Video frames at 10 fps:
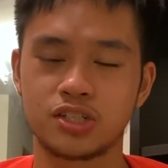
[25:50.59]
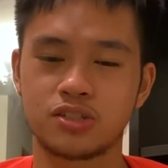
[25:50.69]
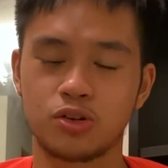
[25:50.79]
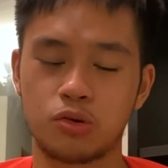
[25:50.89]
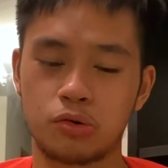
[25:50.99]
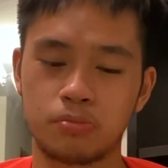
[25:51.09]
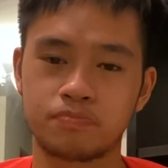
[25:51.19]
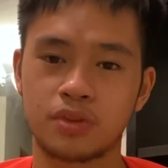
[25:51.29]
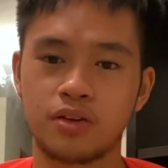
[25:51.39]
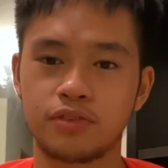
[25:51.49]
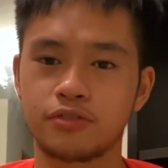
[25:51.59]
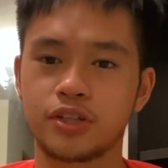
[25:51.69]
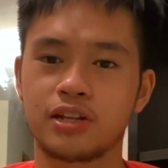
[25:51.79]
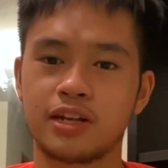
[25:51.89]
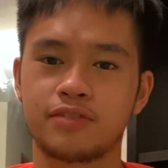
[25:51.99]
So feel free
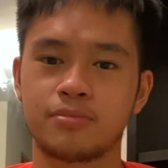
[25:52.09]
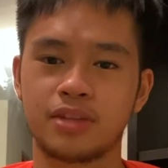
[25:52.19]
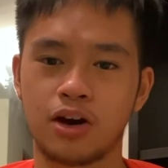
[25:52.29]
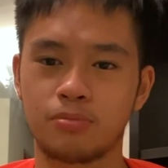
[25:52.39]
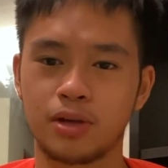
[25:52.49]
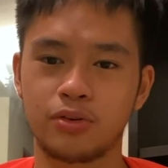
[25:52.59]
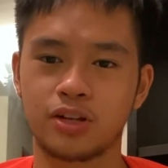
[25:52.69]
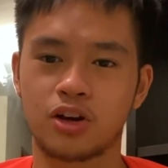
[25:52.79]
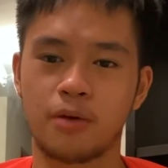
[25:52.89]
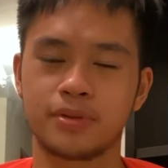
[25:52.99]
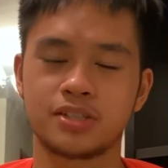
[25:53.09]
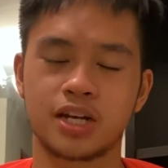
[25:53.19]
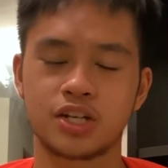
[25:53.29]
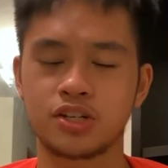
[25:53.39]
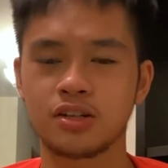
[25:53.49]
to leave them down below in the comment
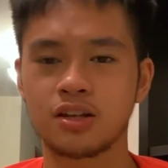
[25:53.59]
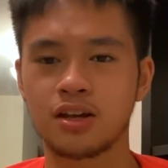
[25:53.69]
section.